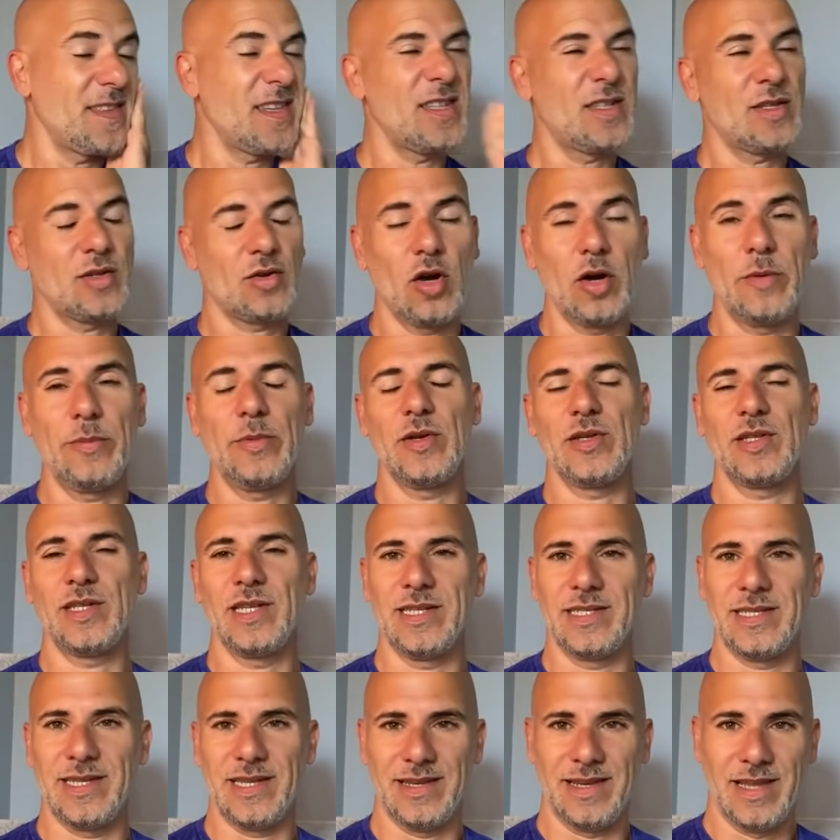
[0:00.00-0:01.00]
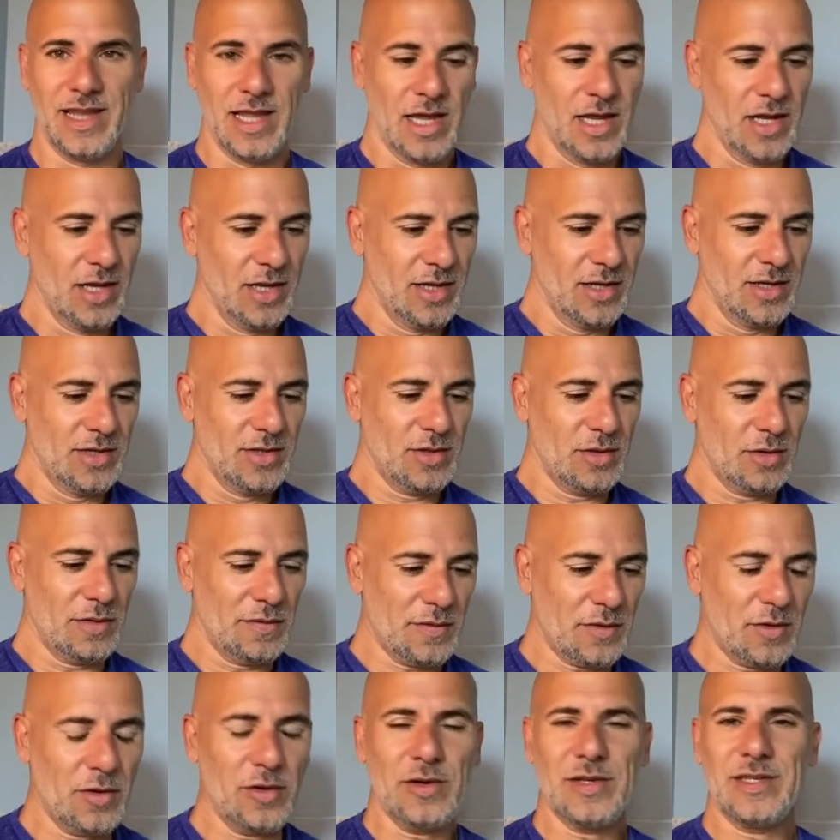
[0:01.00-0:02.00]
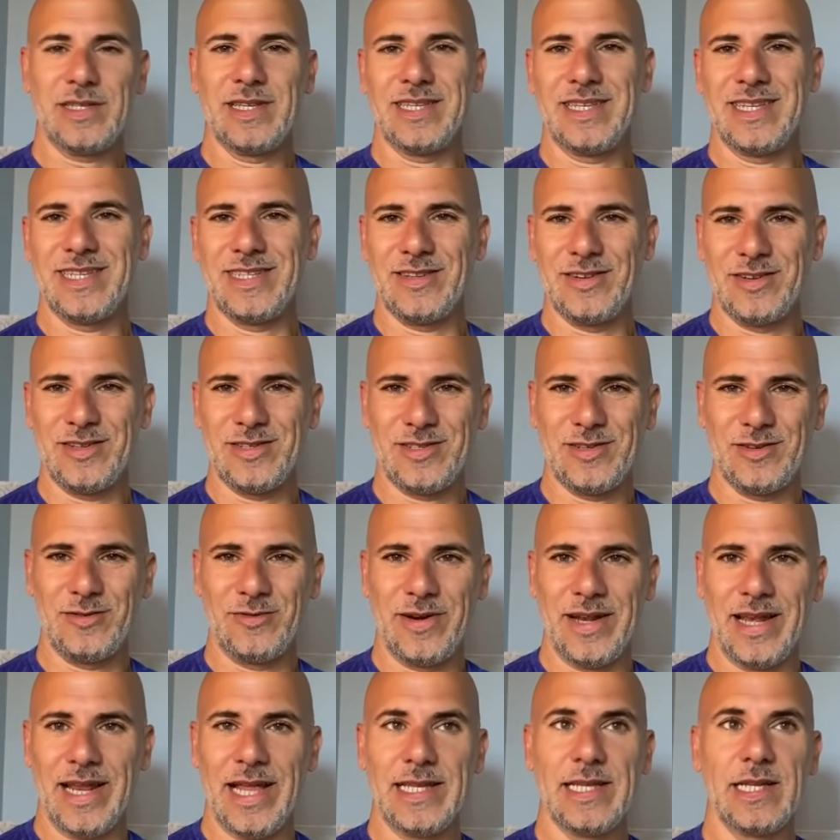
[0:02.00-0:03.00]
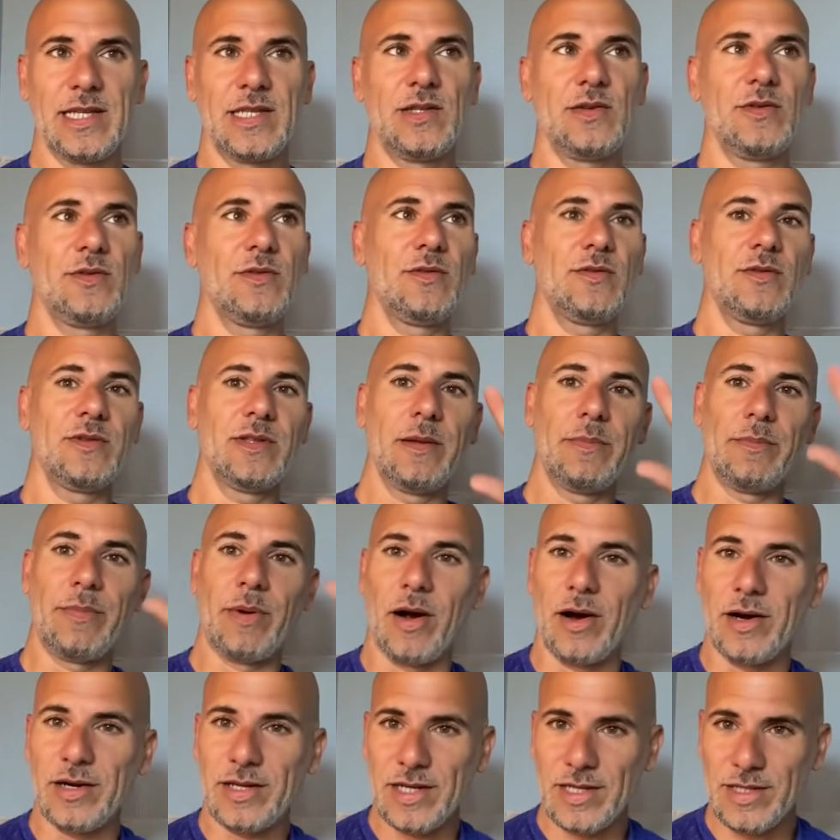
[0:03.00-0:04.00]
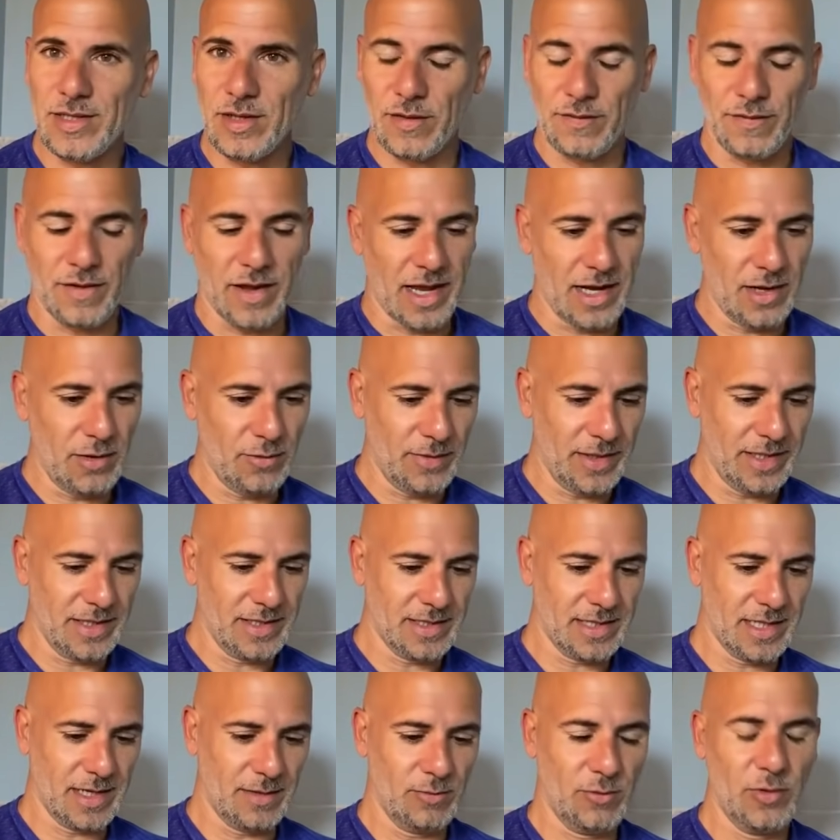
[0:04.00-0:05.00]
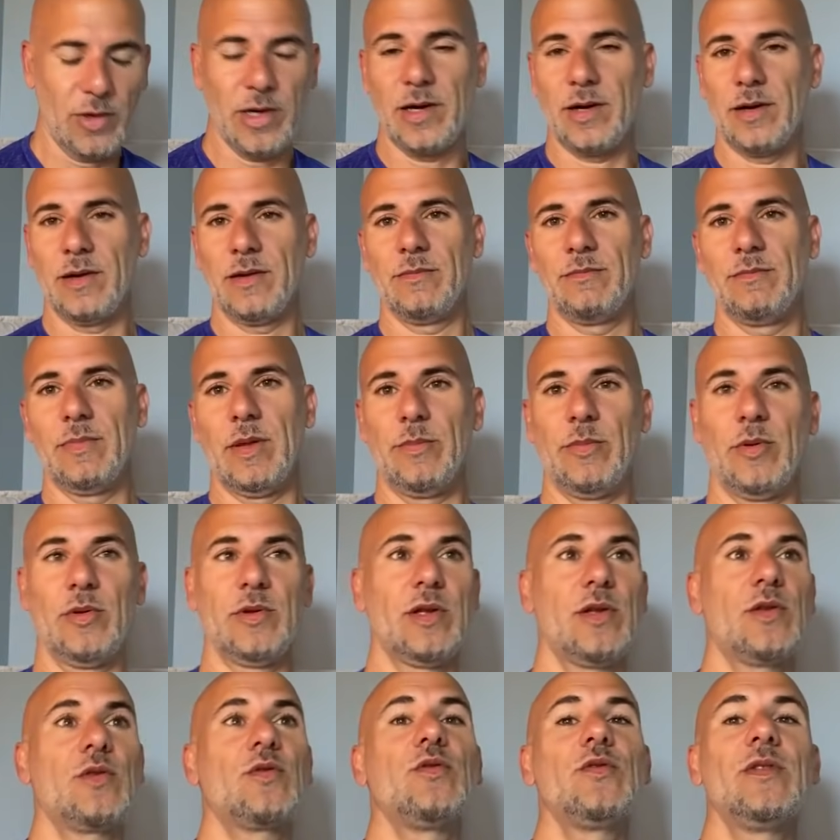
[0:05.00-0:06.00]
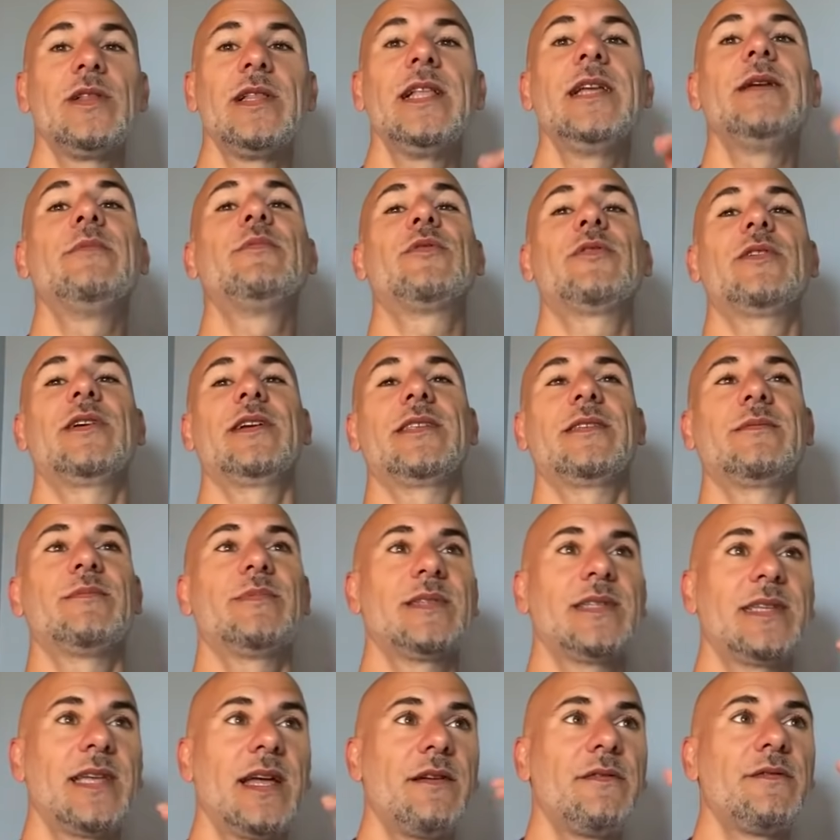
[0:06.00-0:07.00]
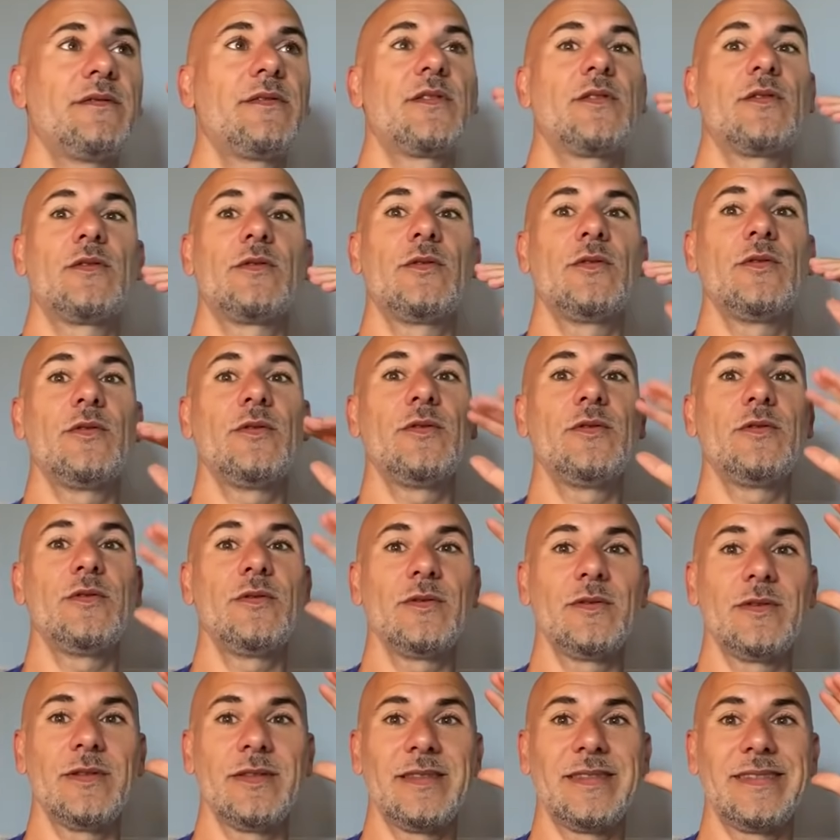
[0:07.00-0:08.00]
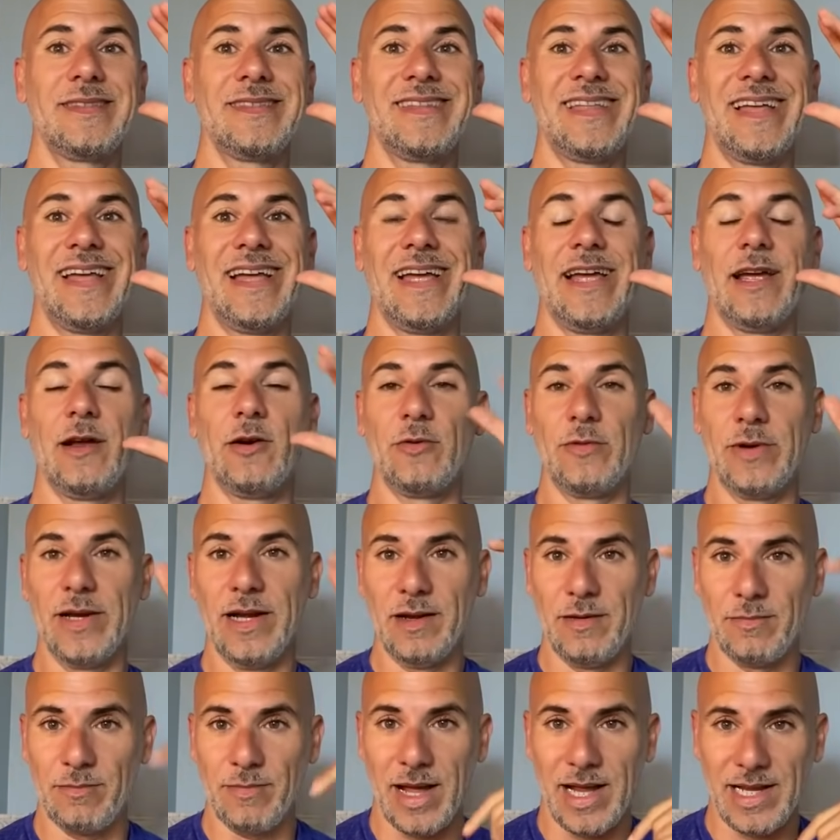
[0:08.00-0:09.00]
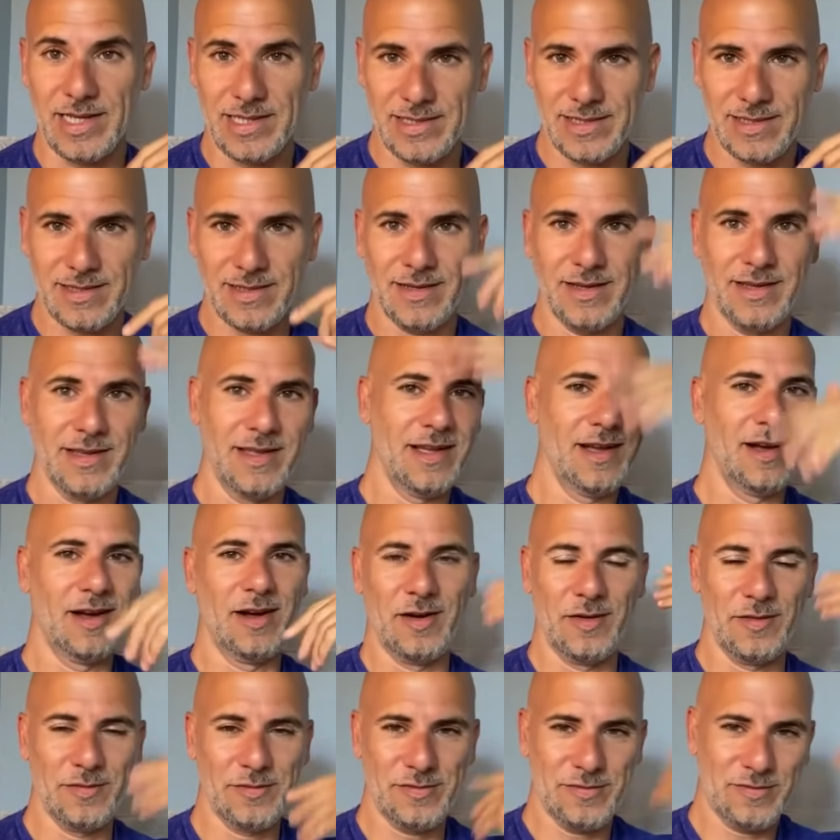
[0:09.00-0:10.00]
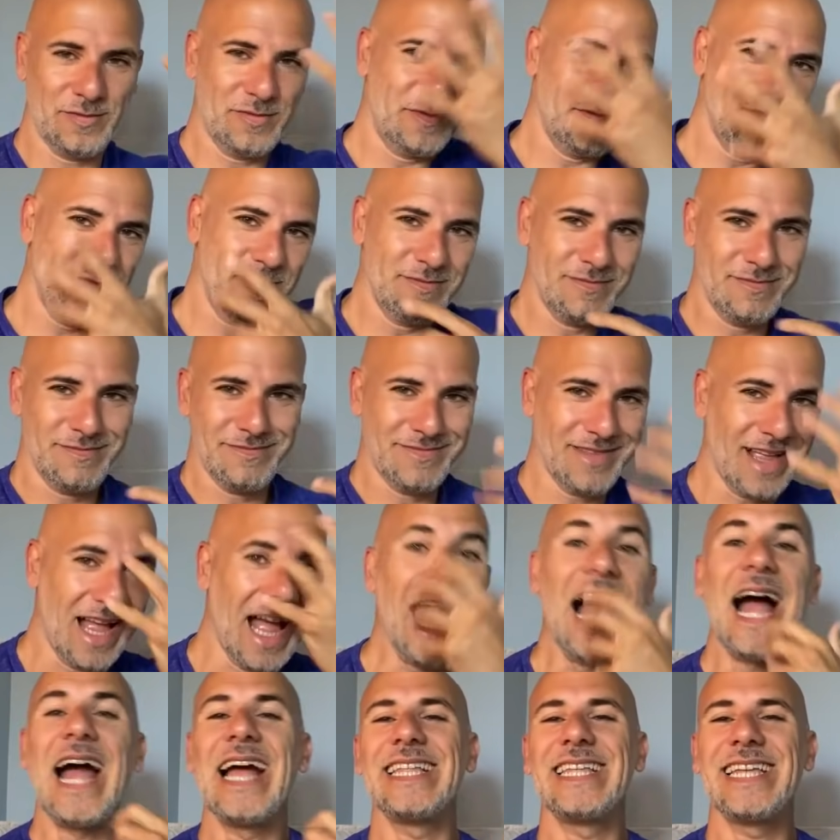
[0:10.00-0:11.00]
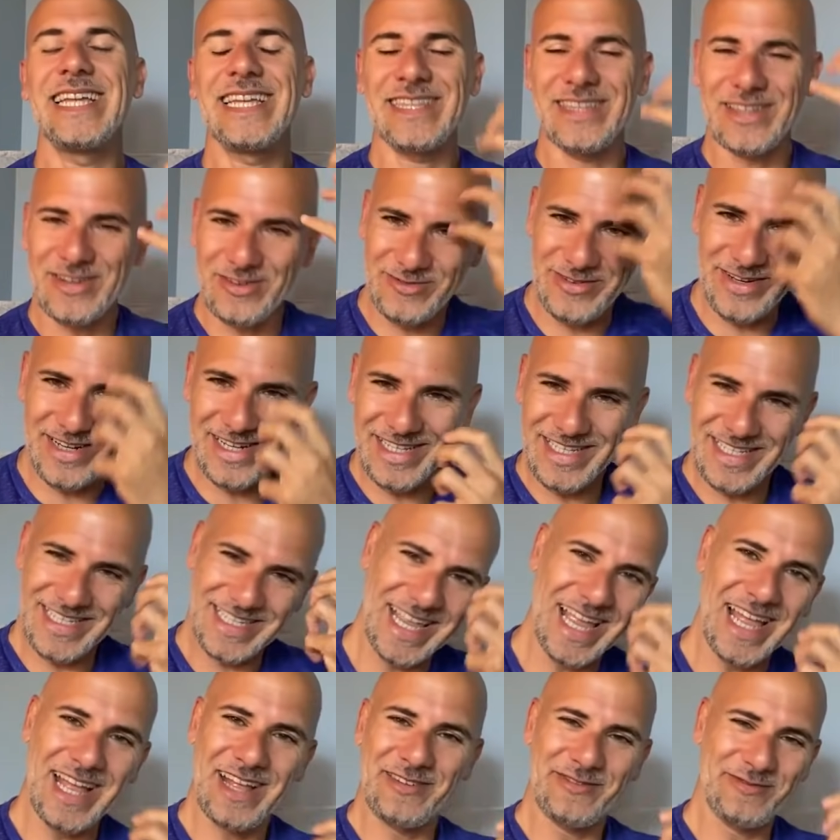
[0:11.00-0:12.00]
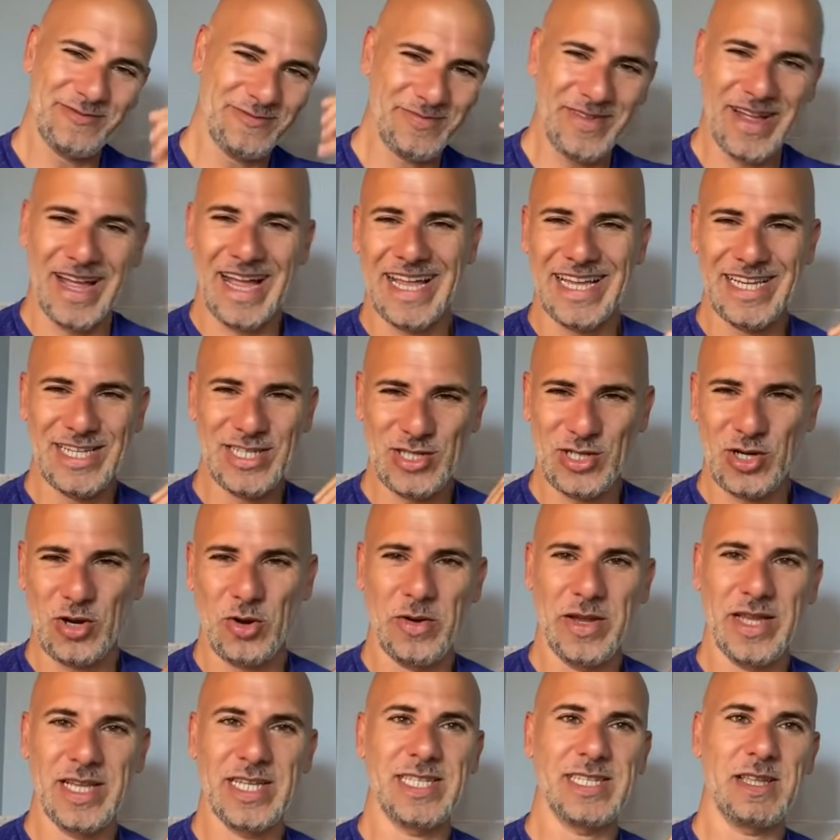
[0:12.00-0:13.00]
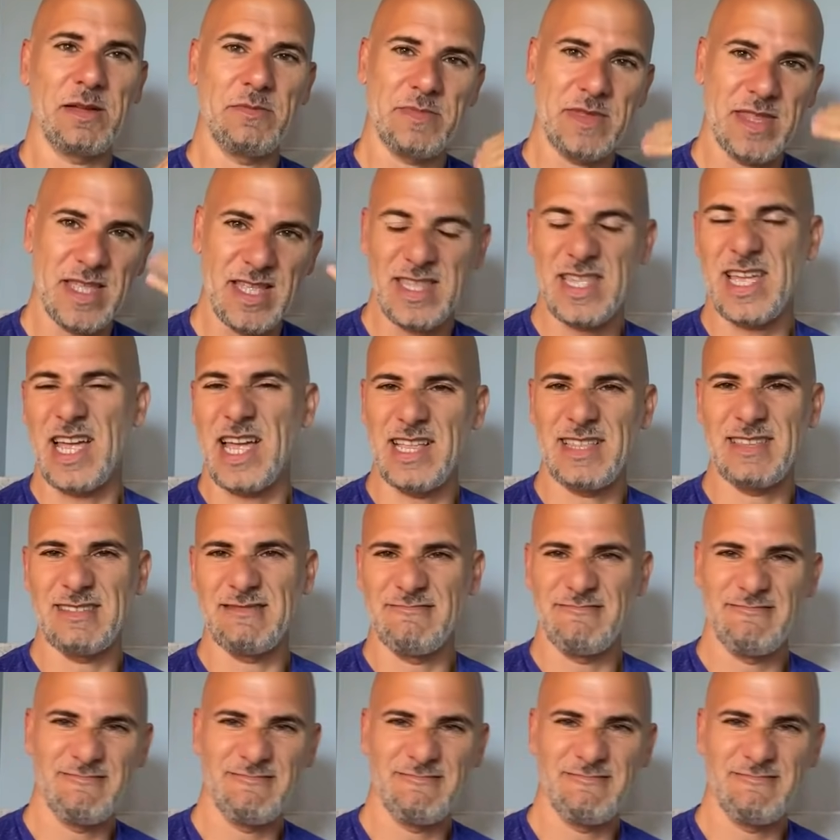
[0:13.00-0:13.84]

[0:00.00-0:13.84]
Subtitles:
Scorpio season. So of course, this is also related to the parties of Halloween somewhere. People that could liberate themselves through the real mask of hiding their real self by showing something that,